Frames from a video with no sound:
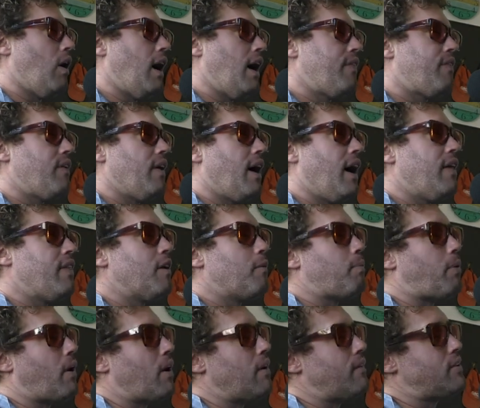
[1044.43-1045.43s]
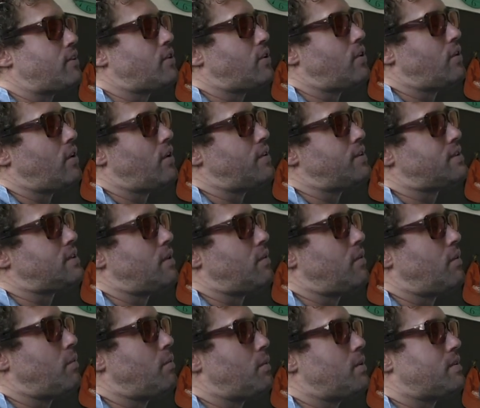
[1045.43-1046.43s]
I think part of it too, though, is some
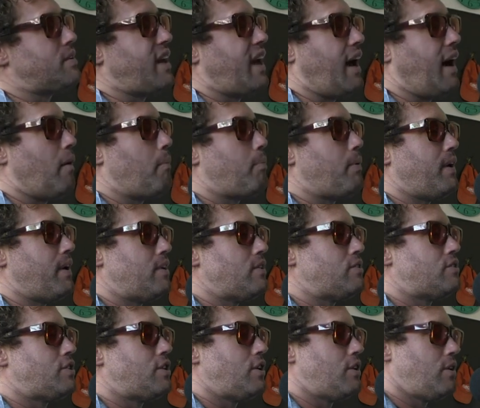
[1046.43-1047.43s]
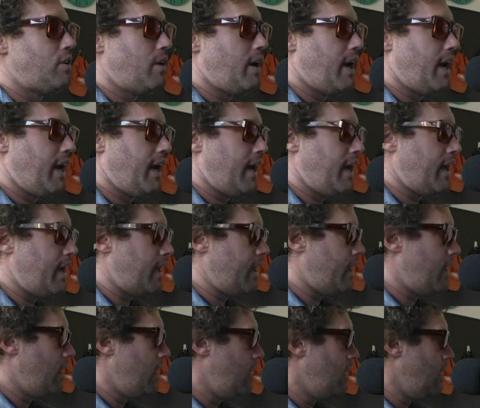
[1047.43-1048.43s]
of them will tap into I